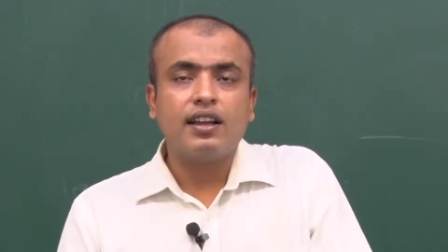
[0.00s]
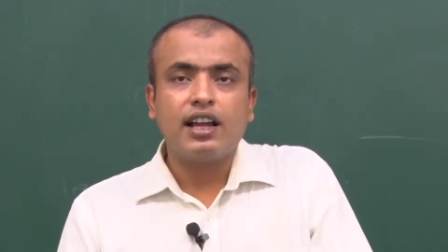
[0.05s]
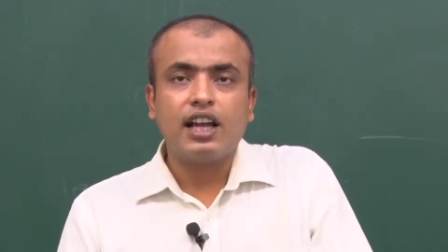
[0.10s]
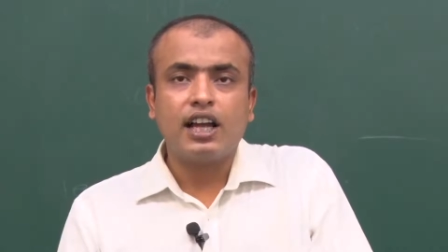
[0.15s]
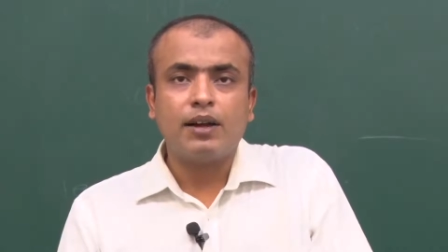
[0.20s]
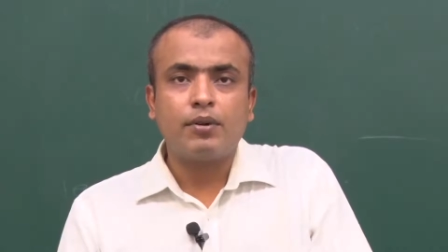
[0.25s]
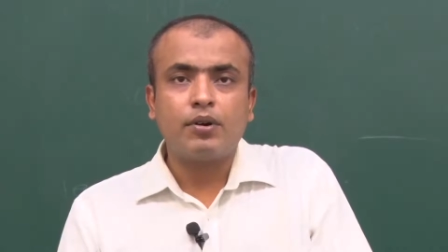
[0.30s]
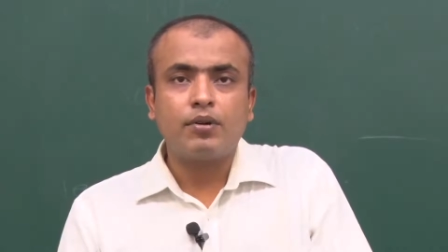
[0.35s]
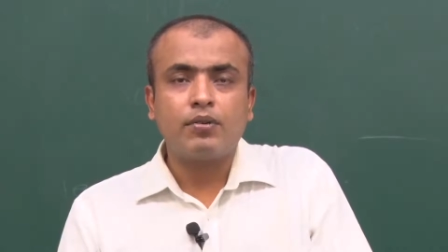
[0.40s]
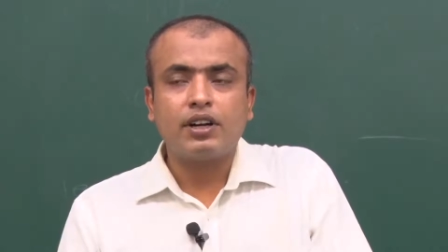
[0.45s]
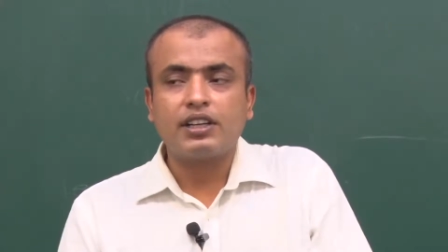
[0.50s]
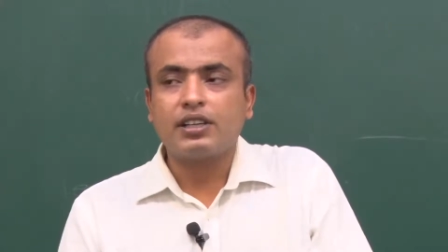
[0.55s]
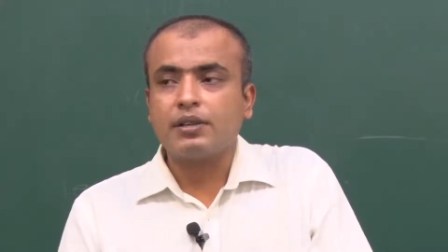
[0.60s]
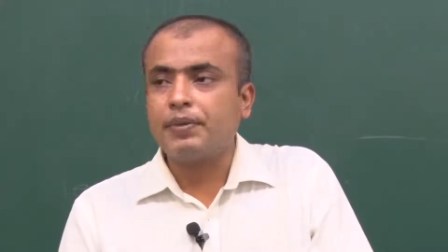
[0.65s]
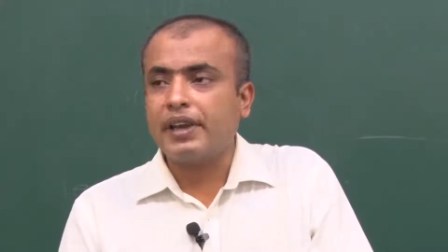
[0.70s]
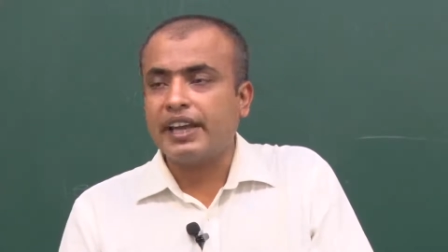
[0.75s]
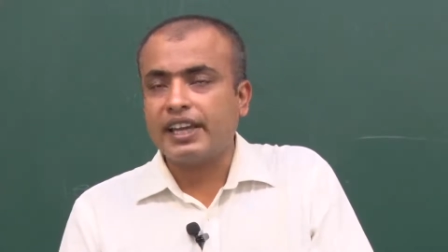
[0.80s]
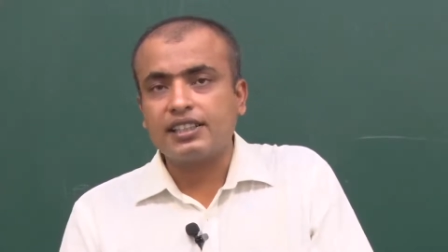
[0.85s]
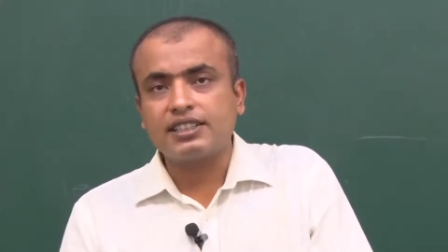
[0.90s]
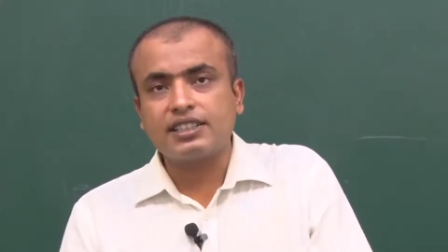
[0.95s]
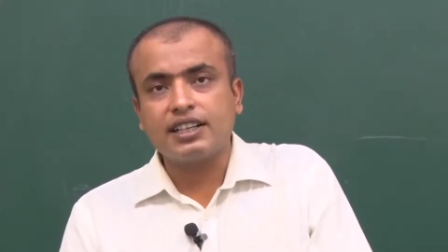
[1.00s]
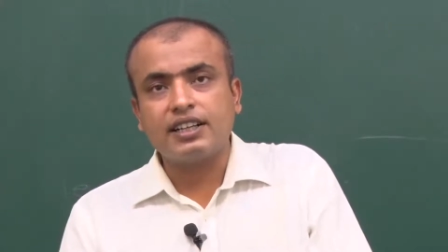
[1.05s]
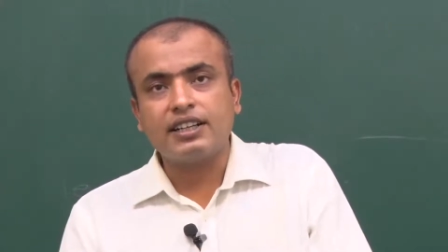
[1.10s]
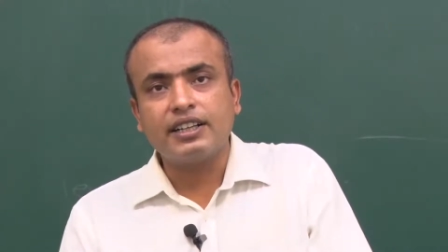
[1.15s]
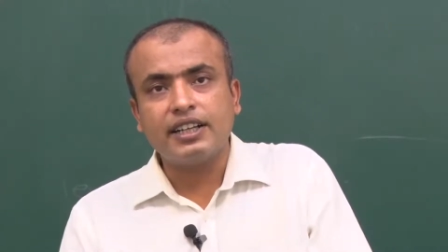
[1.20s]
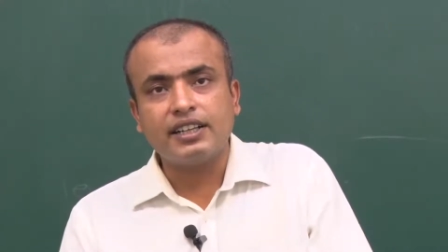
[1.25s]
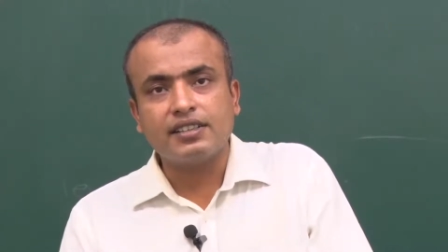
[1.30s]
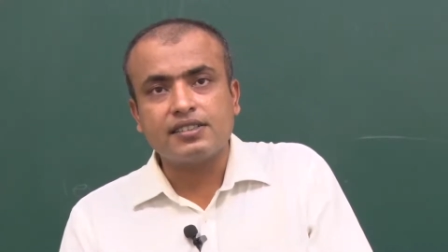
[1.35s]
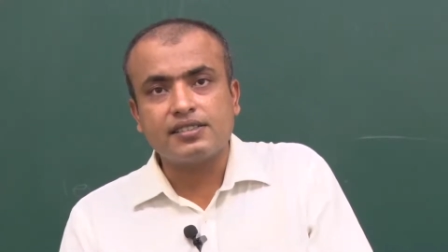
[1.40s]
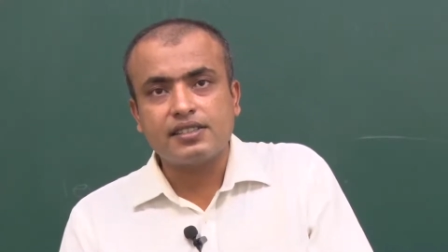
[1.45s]
about what the package
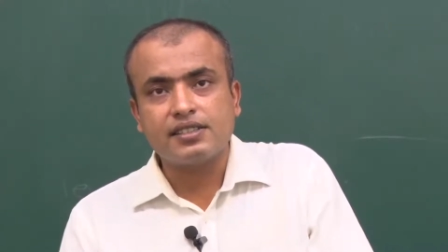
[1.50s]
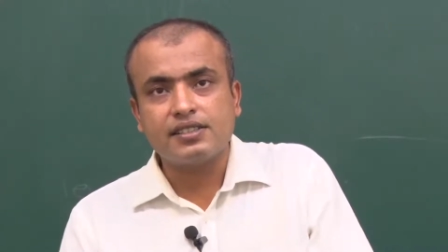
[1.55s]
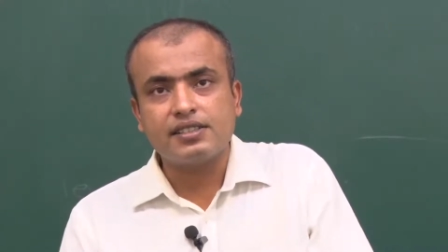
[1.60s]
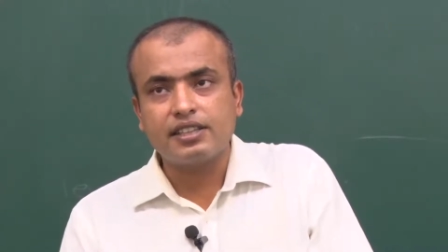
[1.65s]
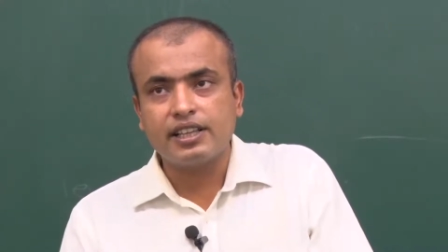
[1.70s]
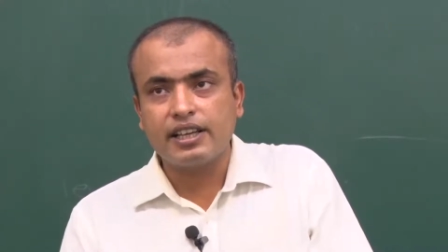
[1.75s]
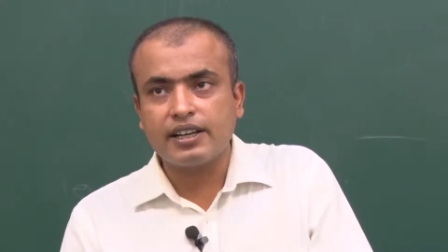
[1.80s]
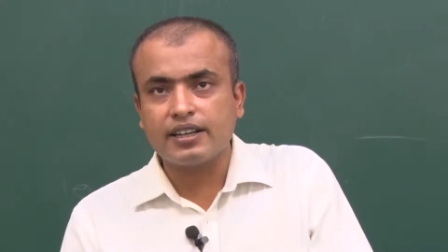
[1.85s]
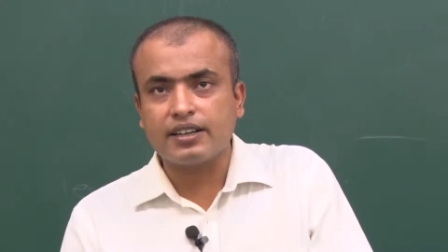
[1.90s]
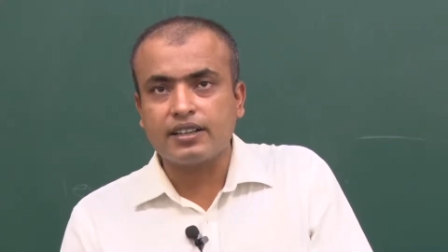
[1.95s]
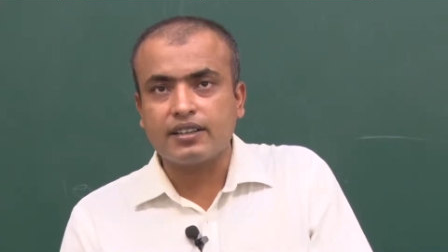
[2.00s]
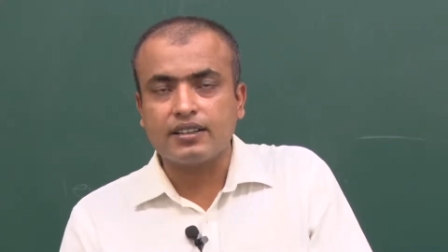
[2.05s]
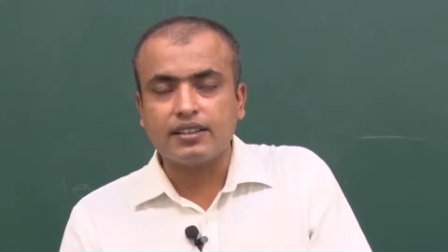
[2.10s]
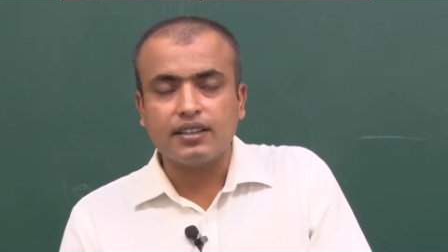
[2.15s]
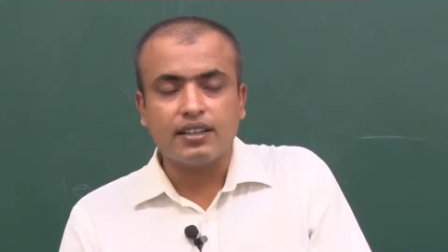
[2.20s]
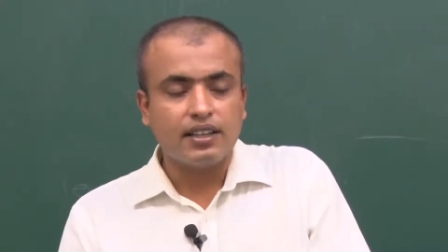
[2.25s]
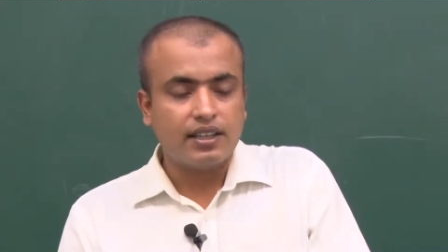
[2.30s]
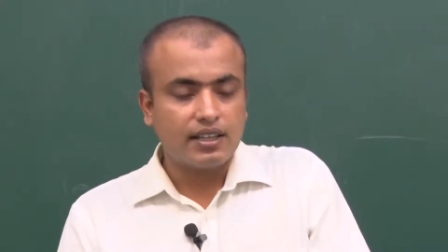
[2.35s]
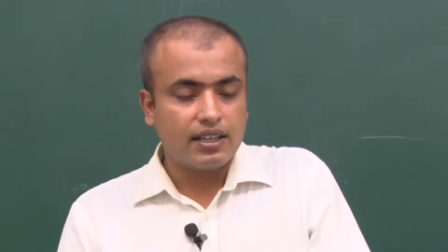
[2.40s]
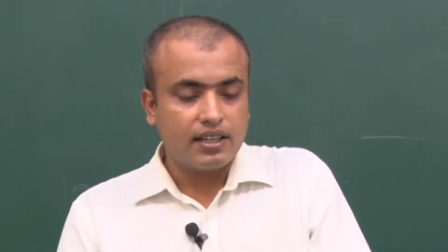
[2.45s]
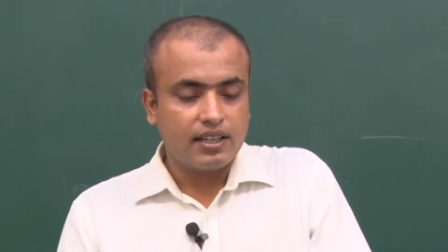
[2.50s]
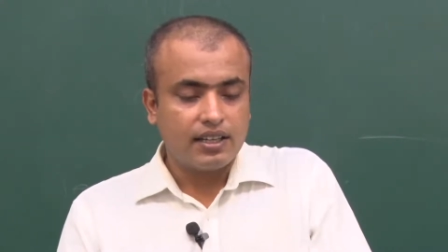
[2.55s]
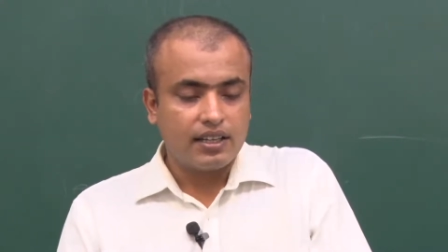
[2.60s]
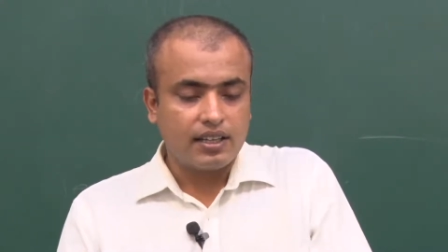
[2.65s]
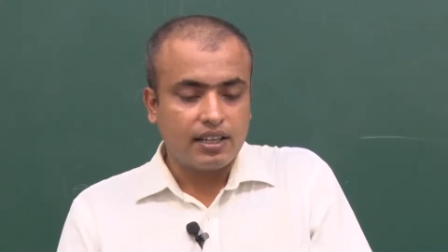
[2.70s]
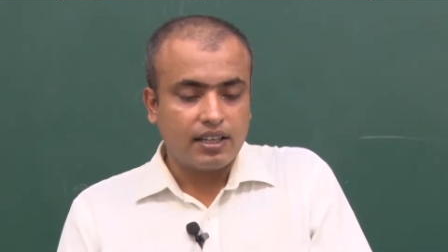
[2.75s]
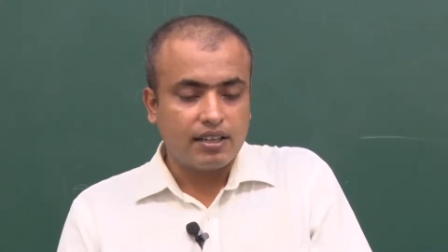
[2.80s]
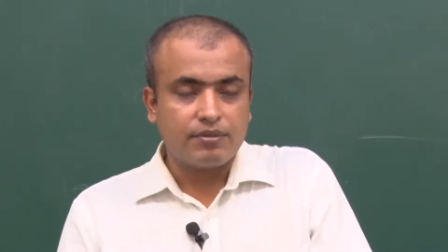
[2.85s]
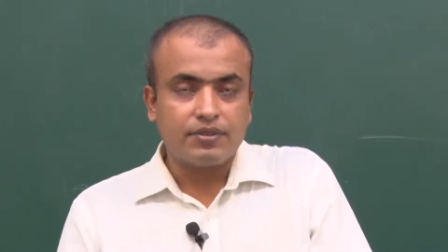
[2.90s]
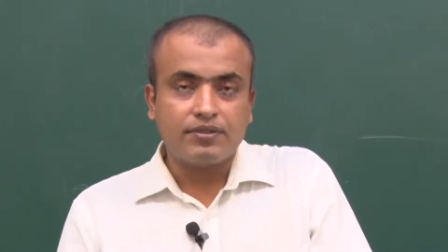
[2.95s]
contains in general
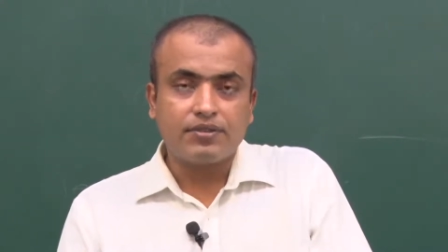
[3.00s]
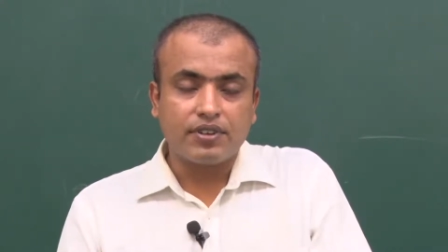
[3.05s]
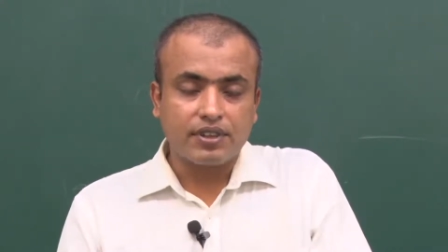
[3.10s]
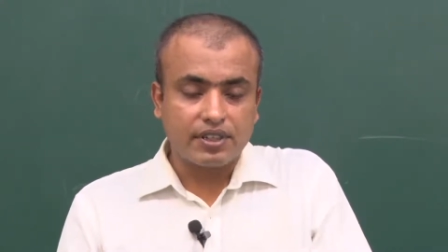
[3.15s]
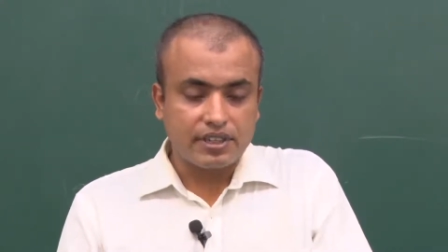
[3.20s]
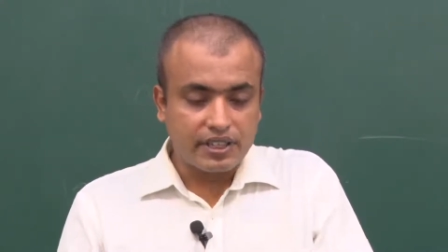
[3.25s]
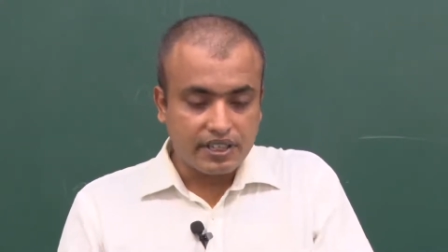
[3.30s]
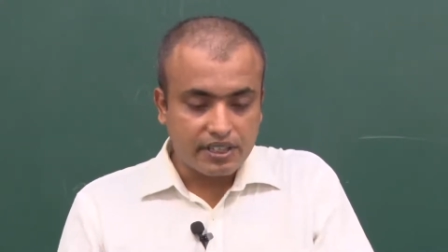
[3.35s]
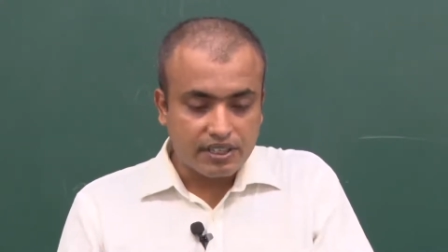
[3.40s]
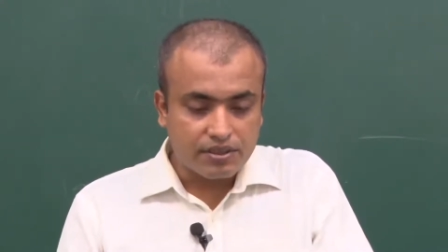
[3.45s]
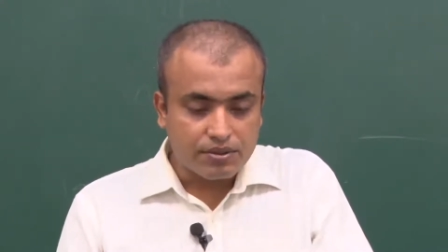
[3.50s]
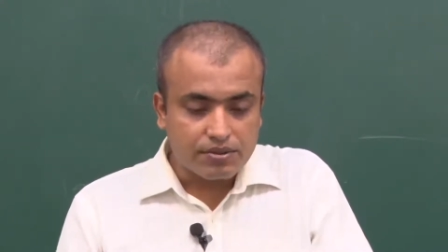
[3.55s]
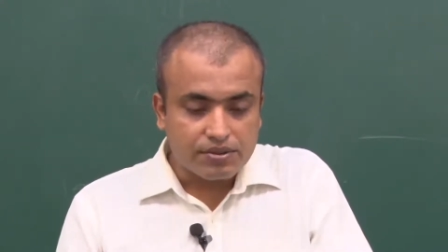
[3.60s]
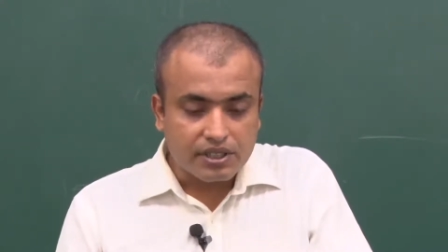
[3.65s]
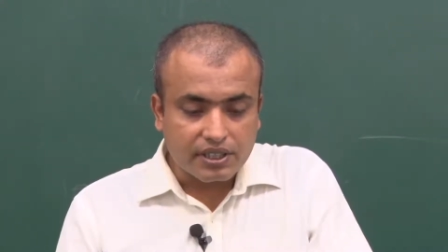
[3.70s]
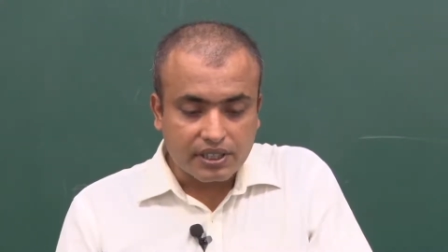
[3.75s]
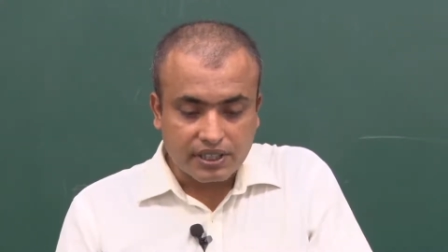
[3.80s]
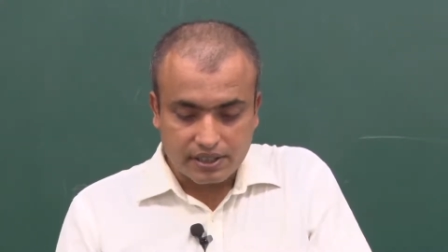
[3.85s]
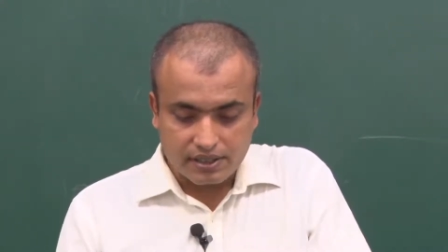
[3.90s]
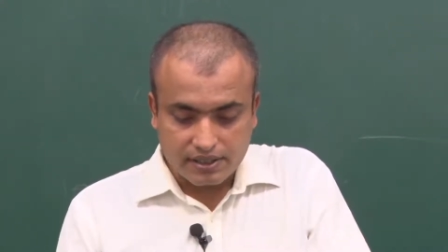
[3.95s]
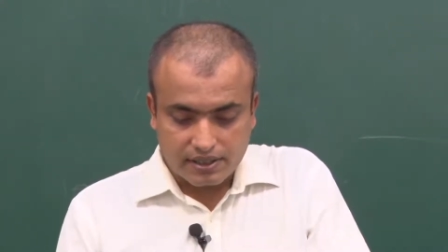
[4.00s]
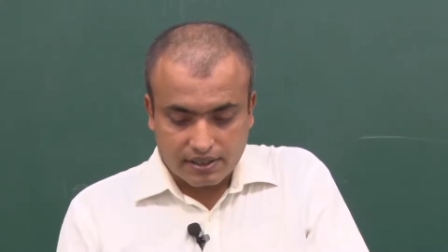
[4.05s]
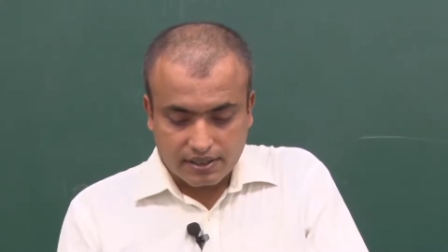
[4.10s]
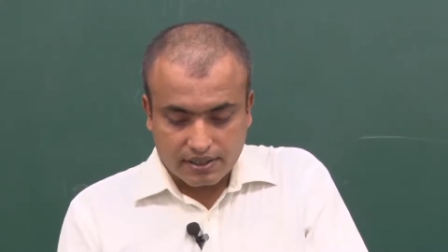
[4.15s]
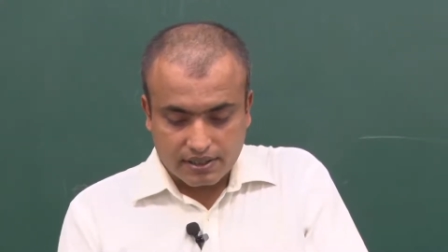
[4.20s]
before really using it,